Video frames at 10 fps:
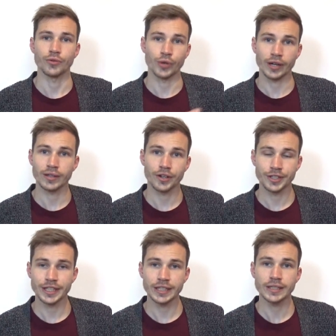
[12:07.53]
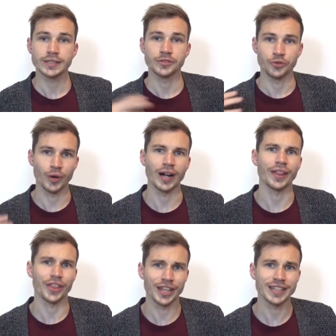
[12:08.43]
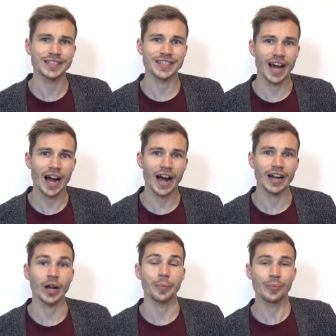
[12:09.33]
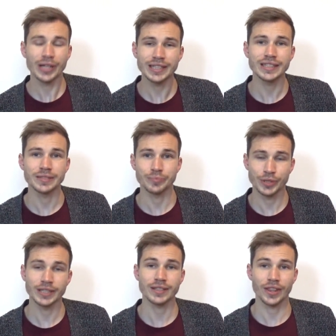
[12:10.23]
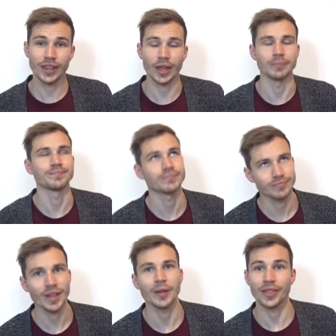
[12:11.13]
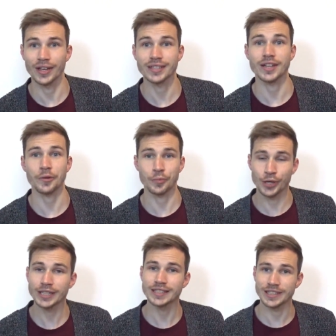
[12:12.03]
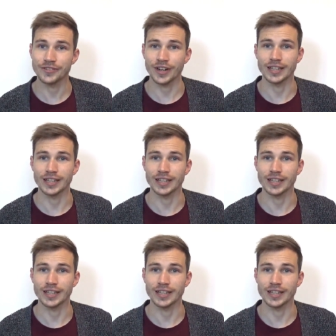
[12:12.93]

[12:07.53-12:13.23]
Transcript: Regularly, well, things are a pretty, pretty things are pretty different.